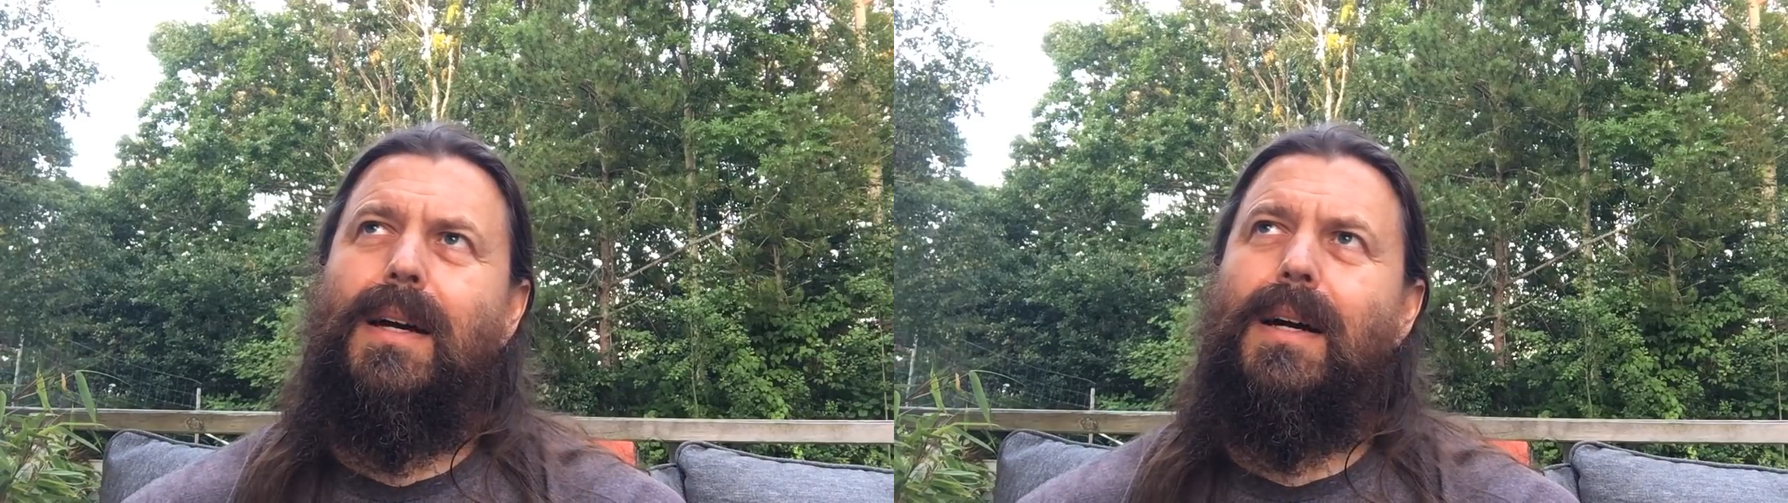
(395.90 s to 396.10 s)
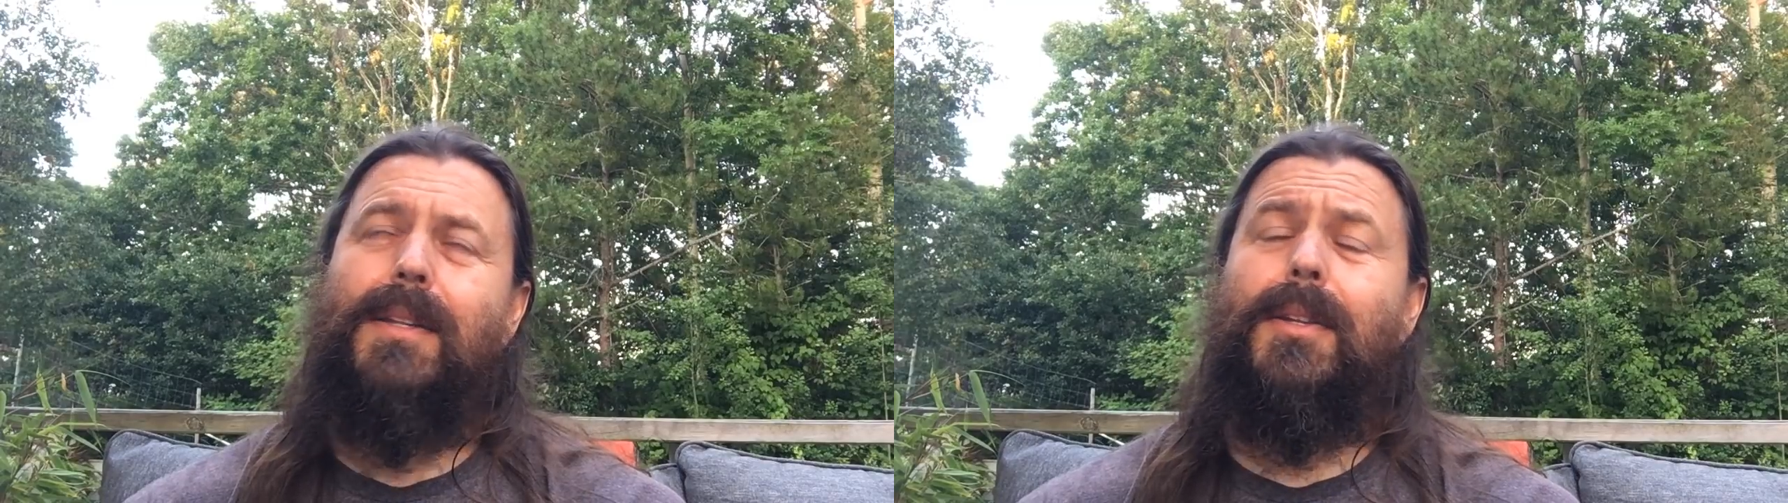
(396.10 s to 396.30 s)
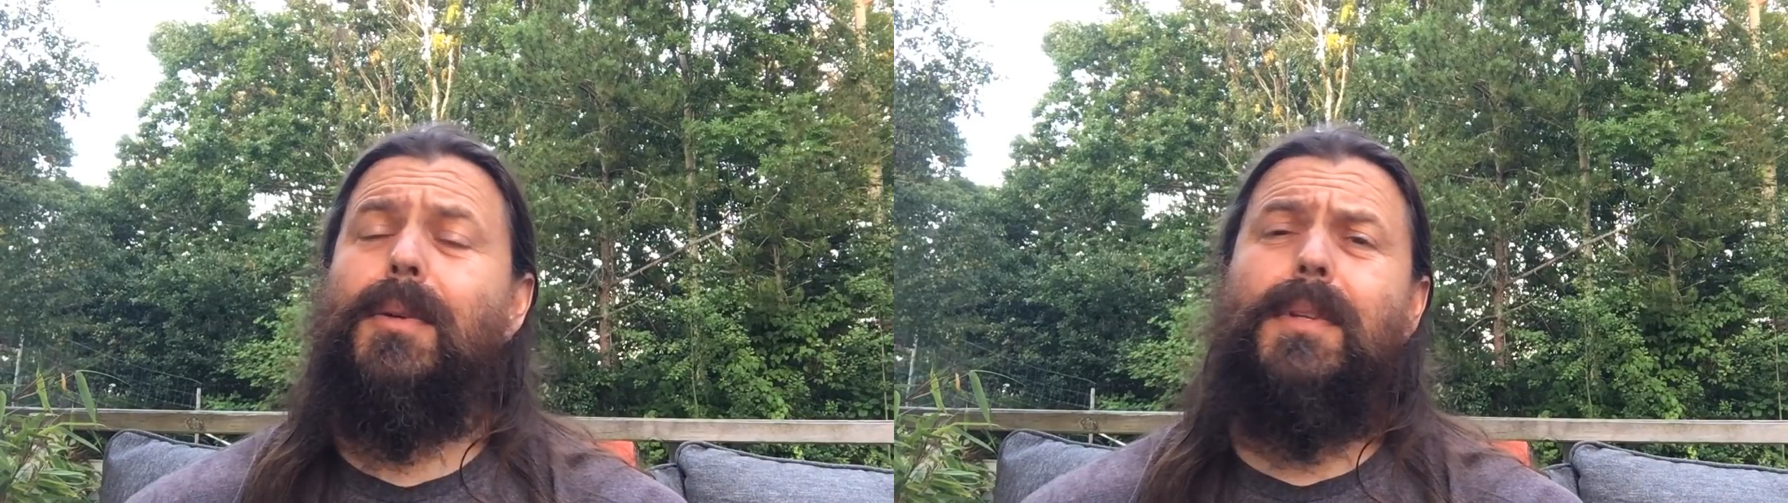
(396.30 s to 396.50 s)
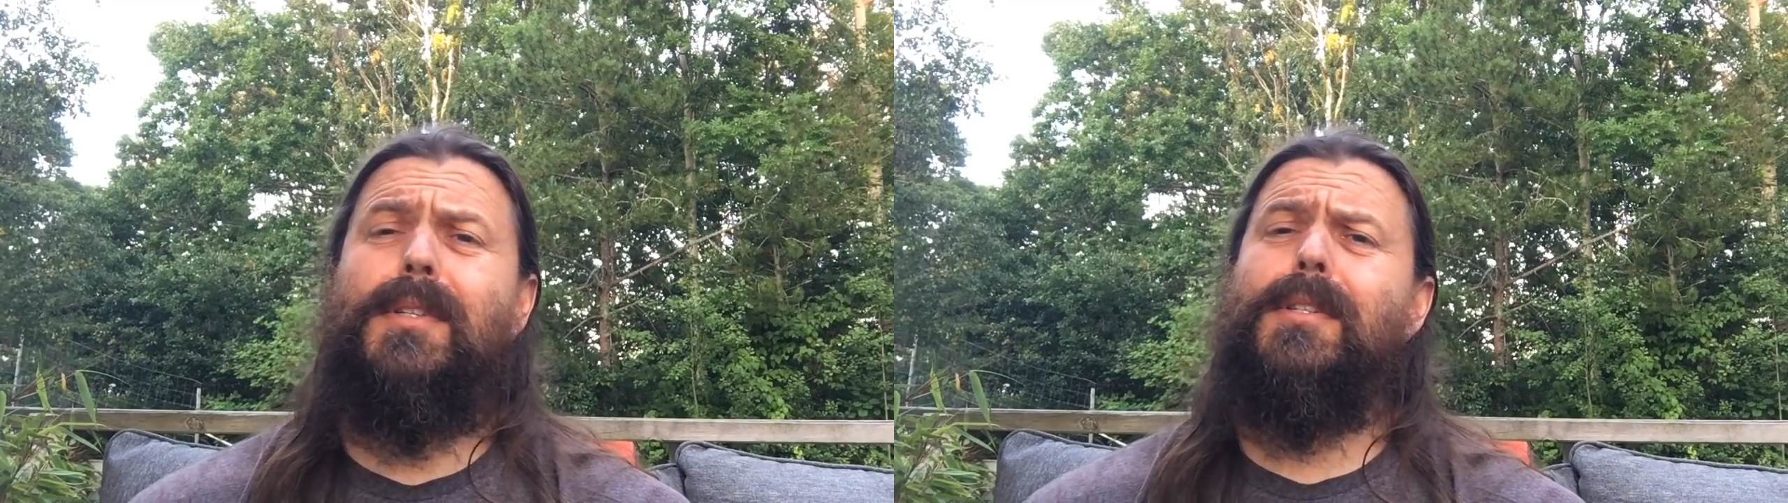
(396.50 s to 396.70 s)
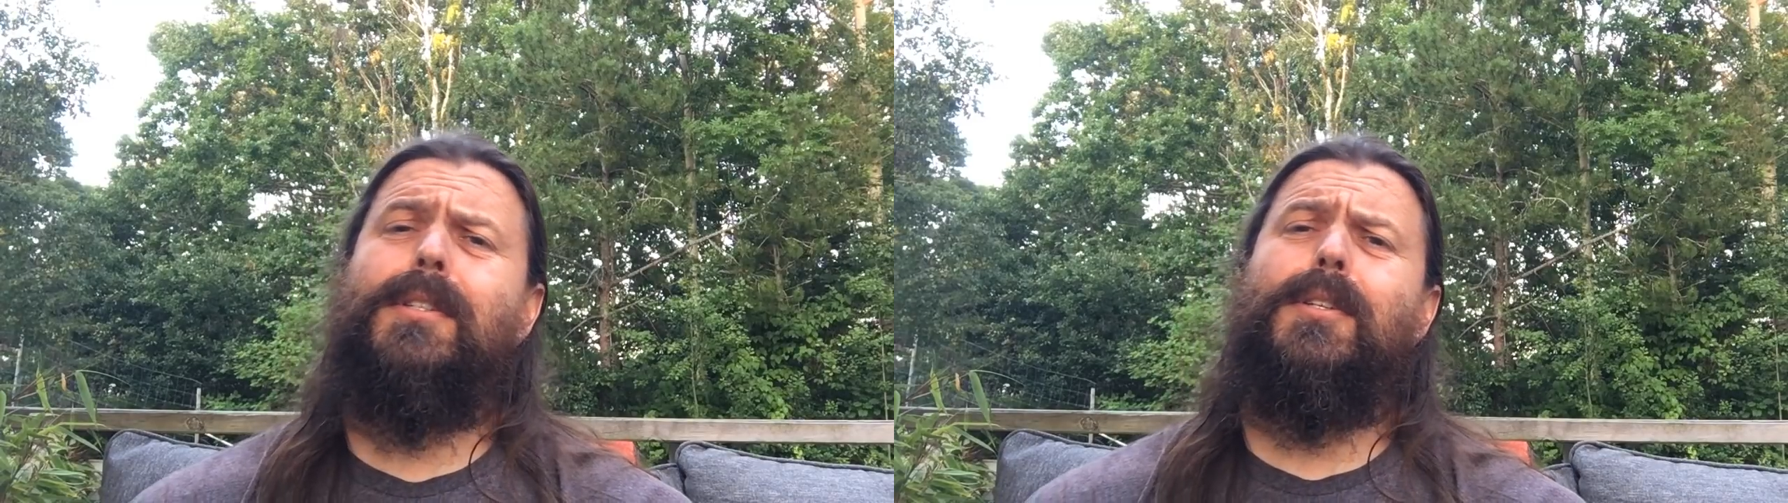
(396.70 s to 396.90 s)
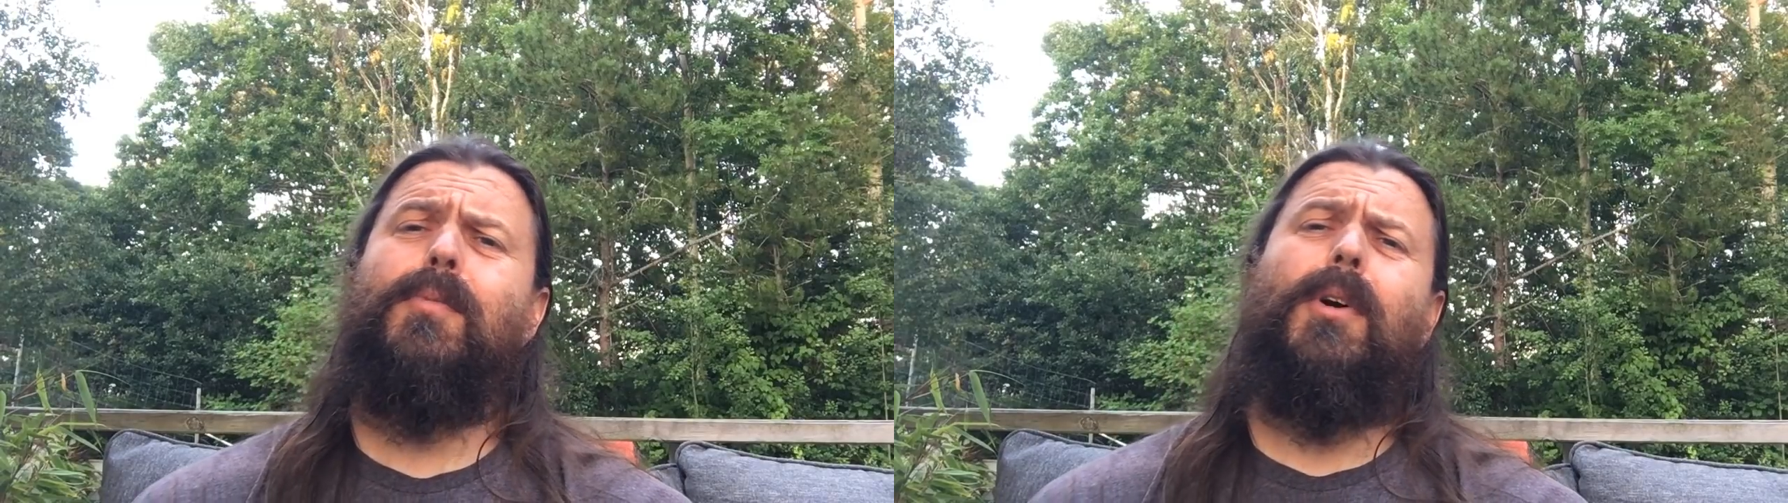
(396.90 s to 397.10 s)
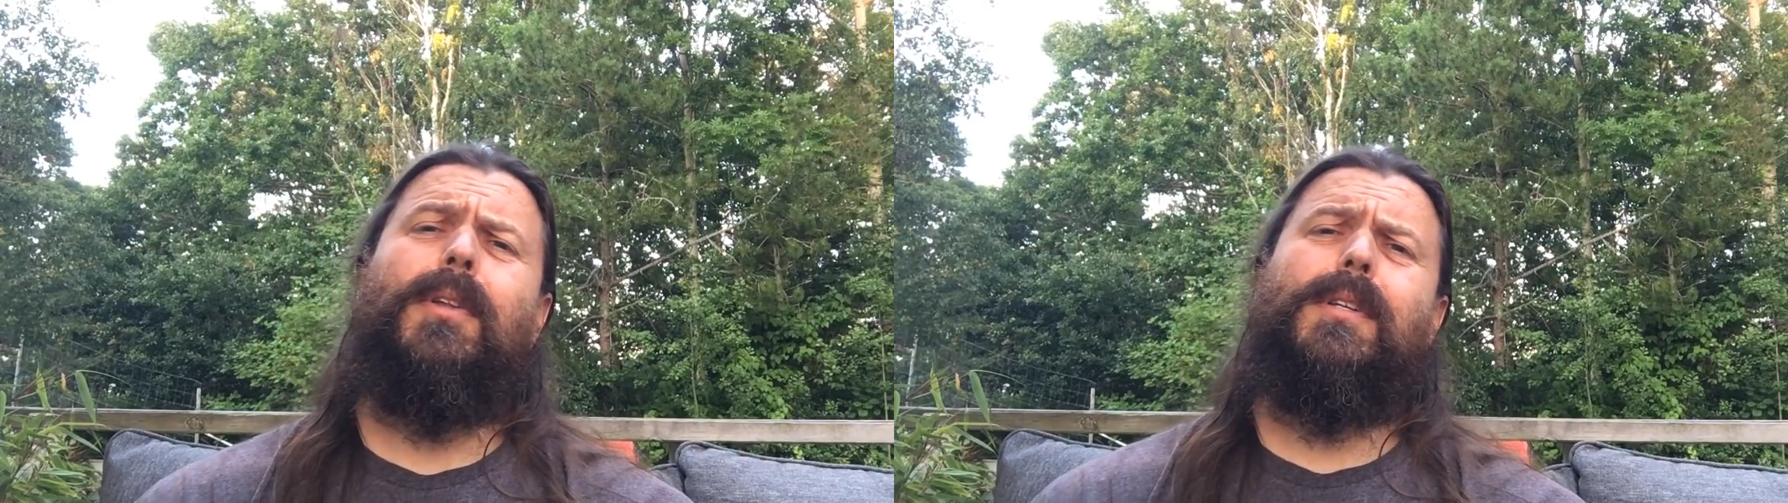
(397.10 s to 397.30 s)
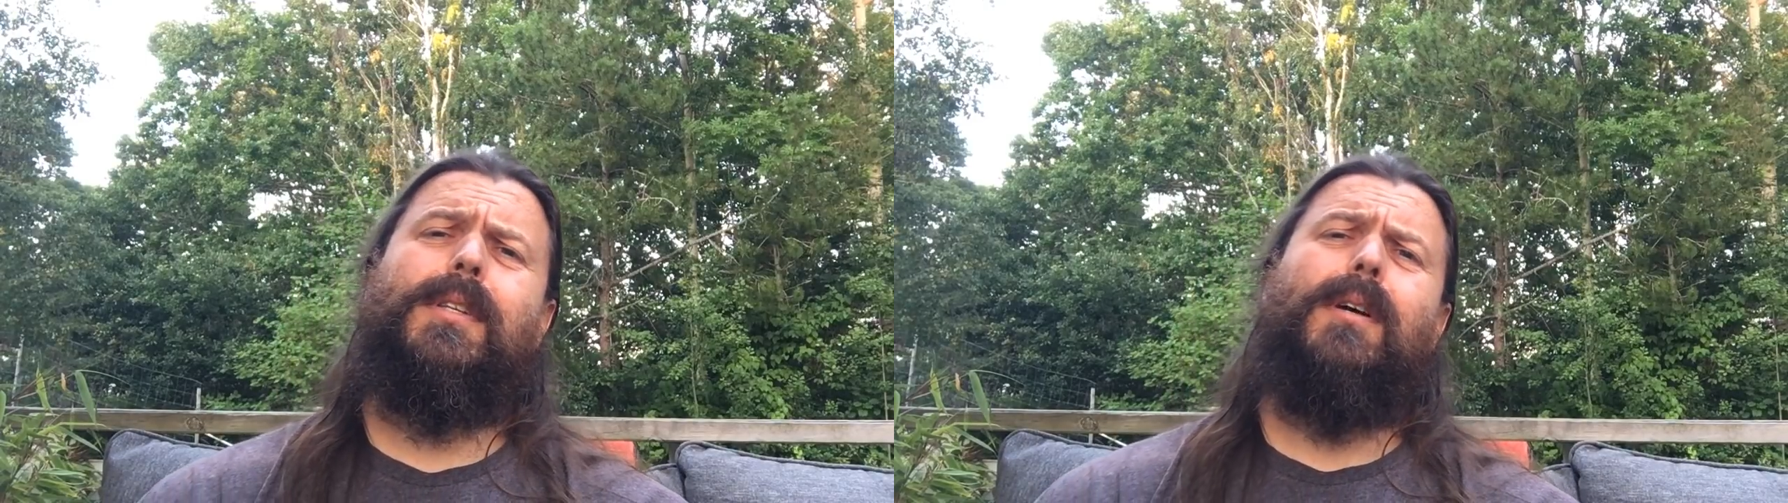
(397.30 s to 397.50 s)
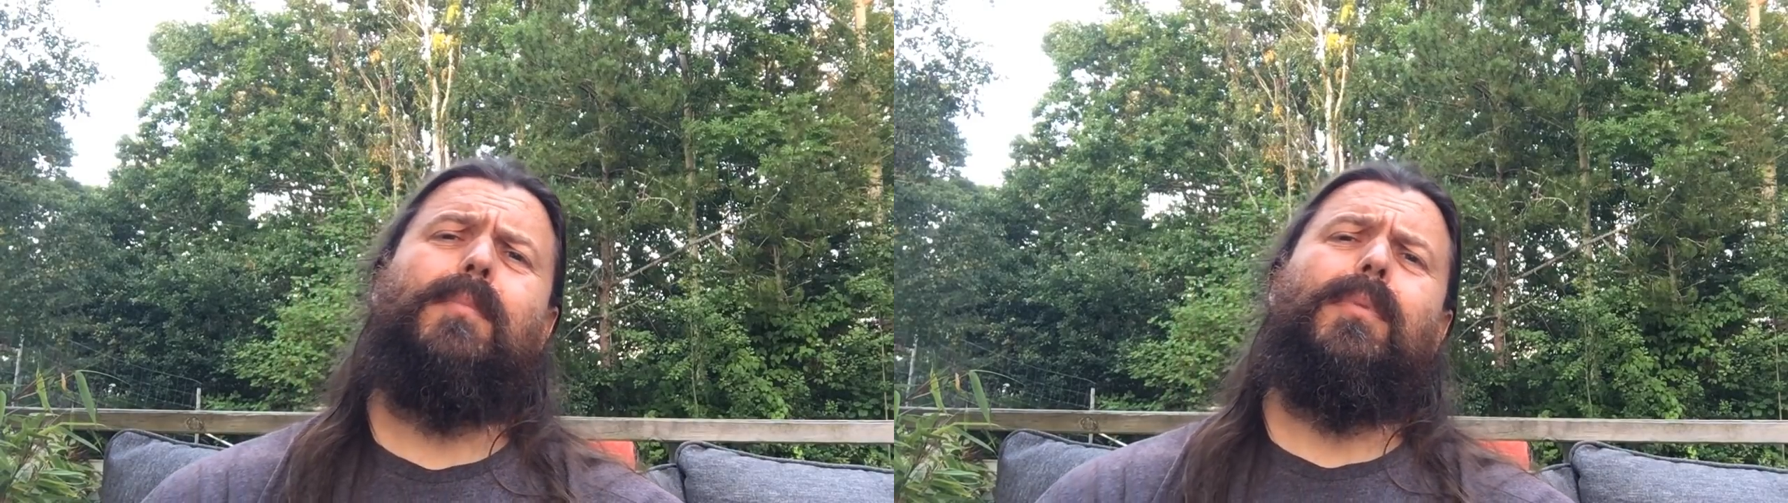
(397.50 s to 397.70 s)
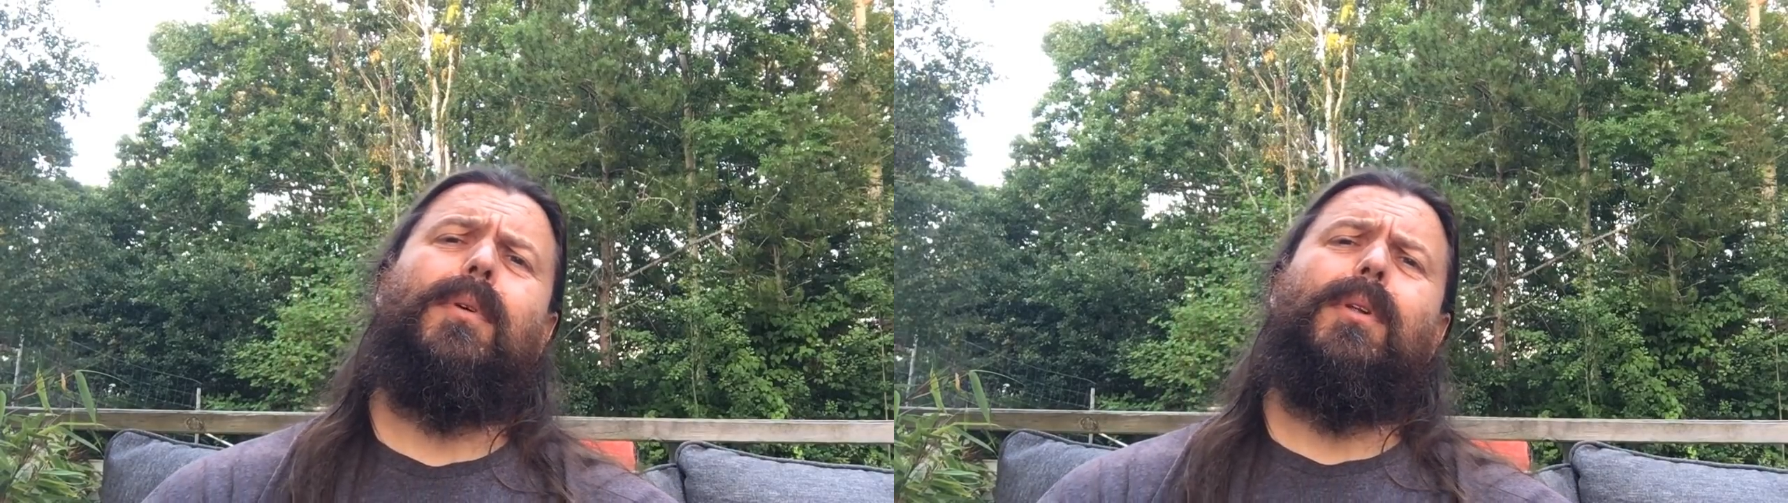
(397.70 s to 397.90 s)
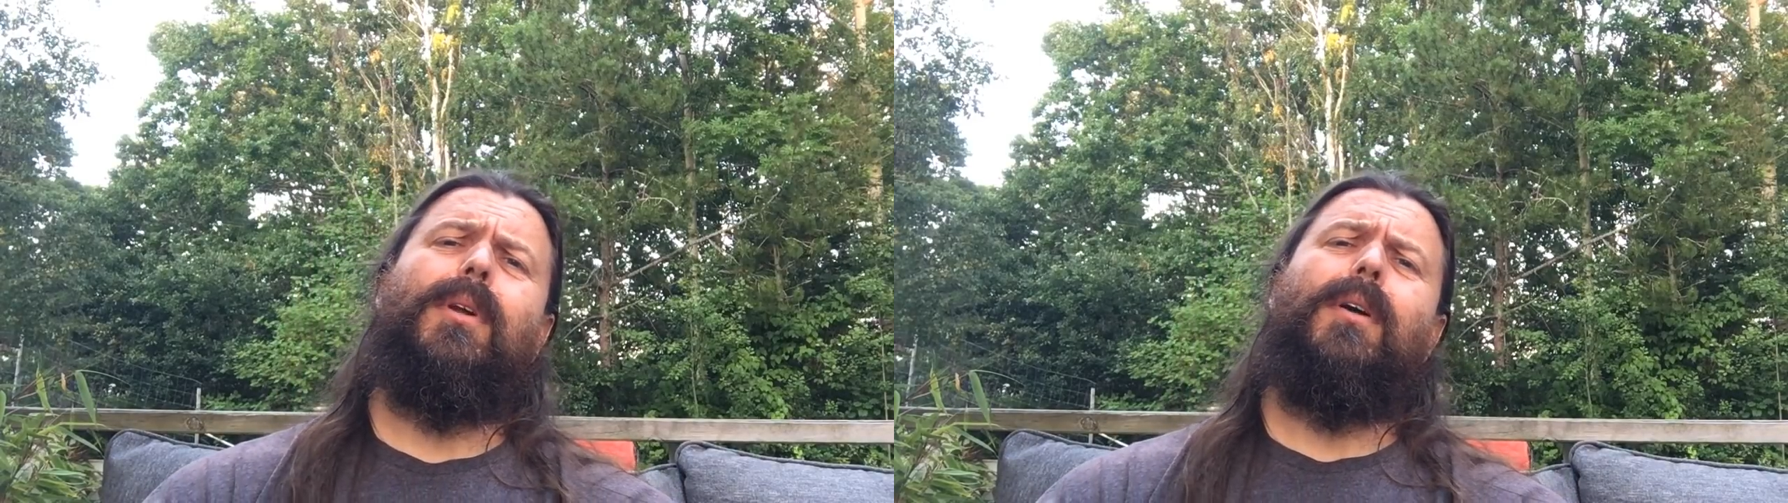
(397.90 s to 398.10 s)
and you know, this is just one example